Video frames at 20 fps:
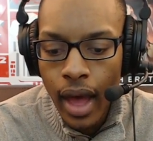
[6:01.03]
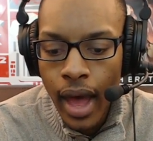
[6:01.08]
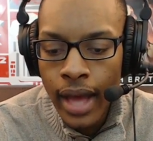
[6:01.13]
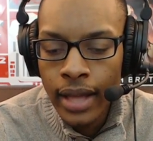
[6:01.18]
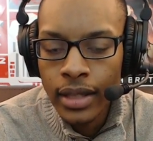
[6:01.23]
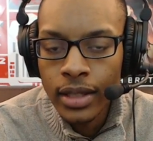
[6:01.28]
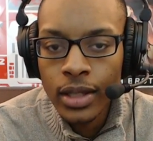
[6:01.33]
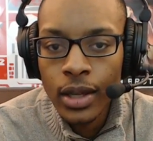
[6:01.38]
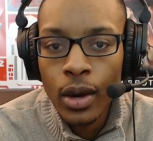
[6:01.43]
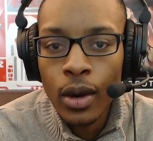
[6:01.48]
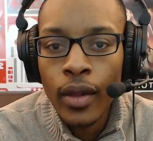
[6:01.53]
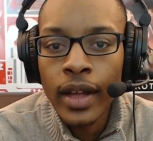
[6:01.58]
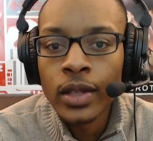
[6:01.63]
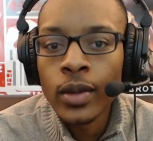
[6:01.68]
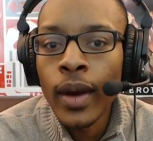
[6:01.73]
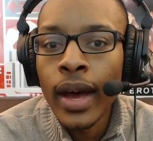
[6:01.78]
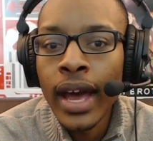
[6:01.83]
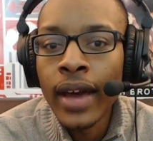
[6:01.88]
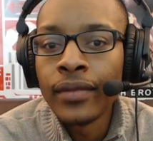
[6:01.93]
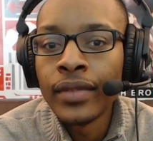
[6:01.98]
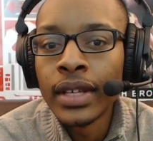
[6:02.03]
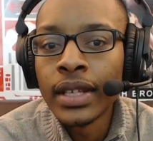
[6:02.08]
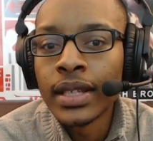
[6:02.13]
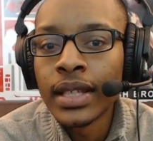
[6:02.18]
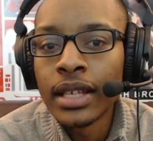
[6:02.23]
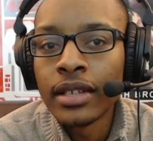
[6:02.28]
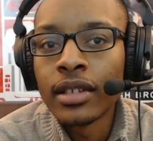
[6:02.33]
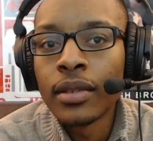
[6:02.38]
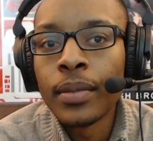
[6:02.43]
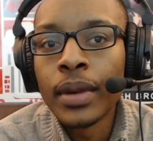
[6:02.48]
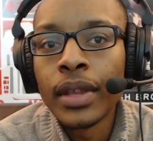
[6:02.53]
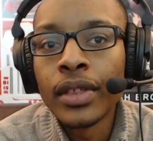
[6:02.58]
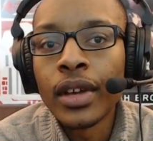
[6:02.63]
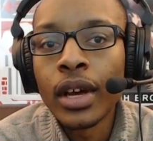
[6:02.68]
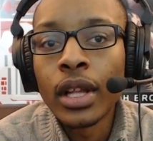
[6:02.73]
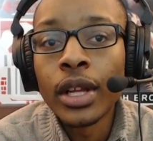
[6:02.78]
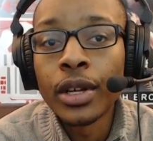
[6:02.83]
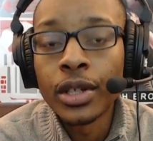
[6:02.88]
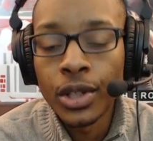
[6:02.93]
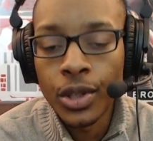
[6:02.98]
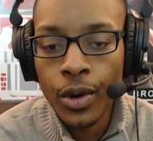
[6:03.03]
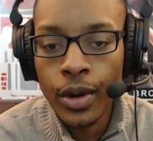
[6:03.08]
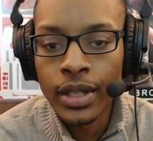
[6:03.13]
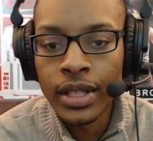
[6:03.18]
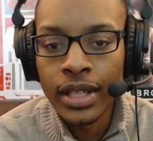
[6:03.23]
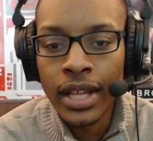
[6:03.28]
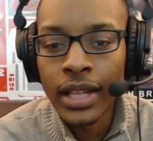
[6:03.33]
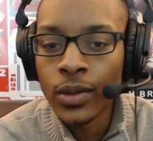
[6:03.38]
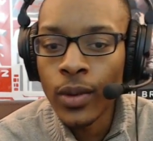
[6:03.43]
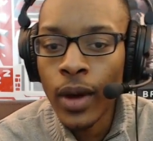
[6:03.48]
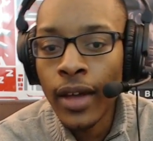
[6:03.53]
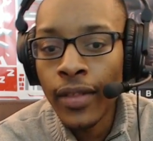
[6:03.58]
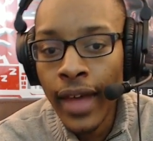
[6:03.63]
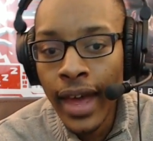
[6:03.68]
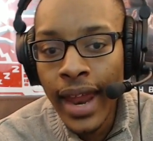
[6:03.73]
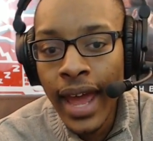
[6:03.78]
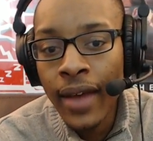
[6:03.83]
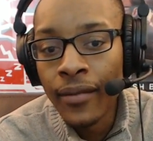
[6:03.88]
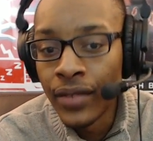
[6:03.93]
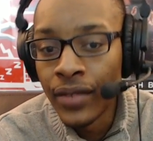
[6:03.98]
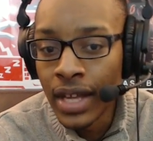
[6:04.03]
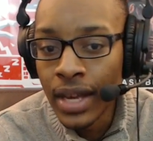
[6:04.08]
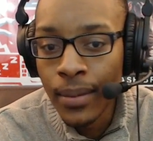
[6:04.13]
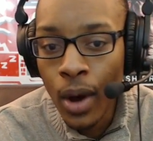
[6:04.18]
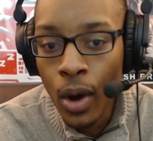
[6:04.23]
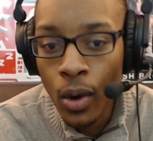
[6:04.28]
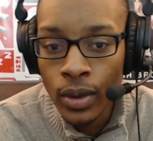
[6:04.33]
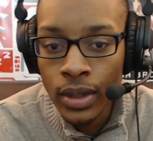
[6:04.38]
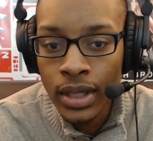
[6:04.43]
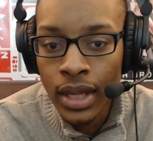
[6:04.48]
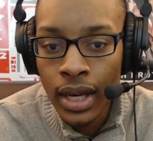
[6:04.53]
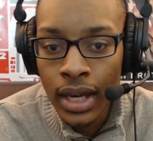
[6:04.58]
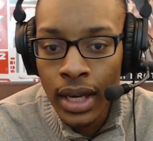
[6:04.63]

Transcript: And so that's why F D seems to be the clear choice, and that's why that F D mode was uh,